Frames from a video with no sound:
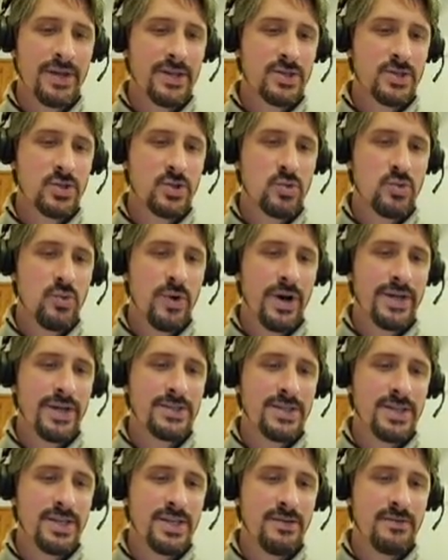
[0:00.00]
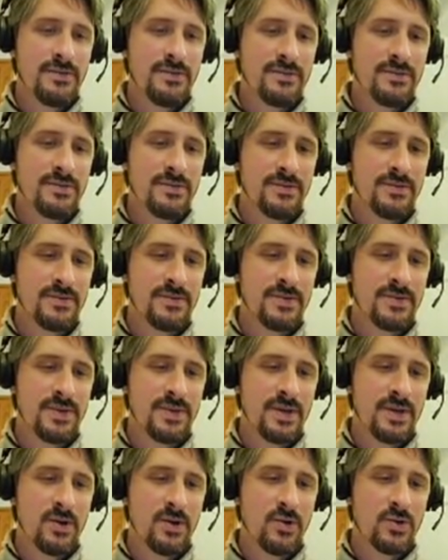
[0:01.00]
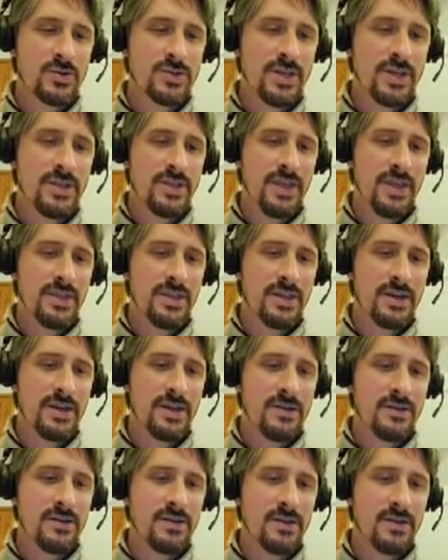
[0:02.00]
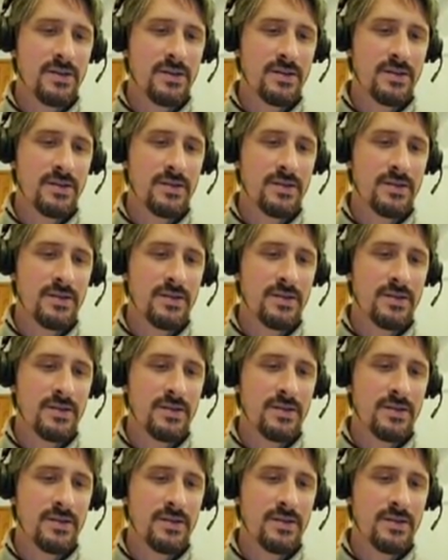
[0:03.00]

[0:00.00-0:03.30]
minus 2yz cosine theta